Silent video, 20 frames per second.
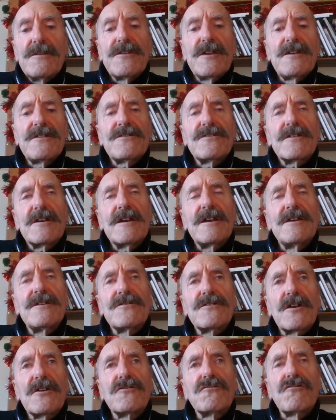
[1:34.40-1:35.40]
This
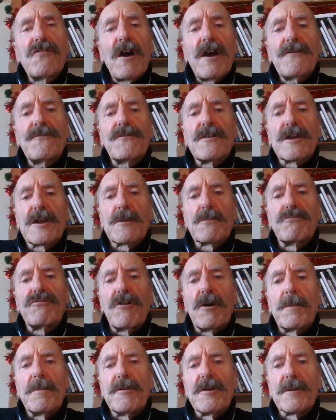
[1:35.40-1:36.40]
is a trifling
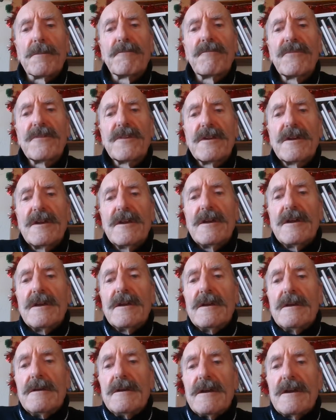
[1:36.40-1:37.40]
problem.
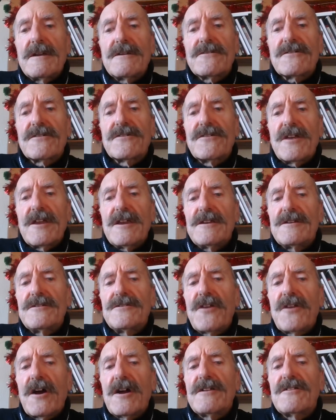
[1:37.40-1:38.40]
It's the
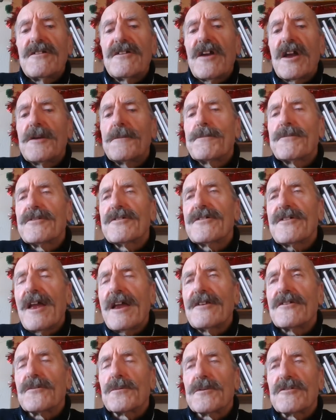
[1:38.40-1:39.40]

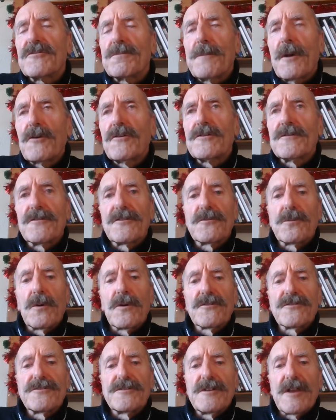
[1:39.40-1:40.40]
98% which most of us
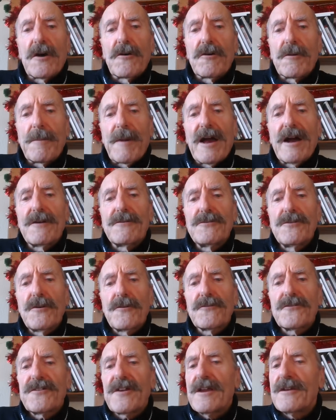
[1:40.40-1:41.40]
want to know about,
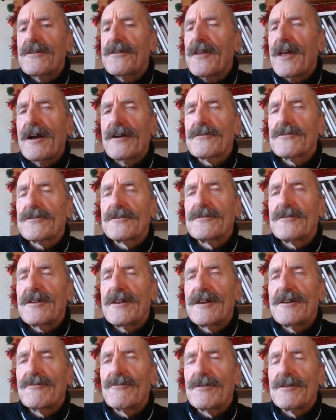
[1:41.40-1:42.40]
not 10,000
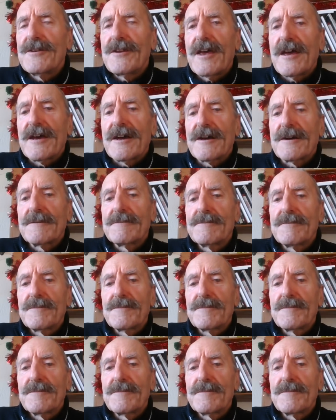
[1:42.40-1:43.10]
here and there.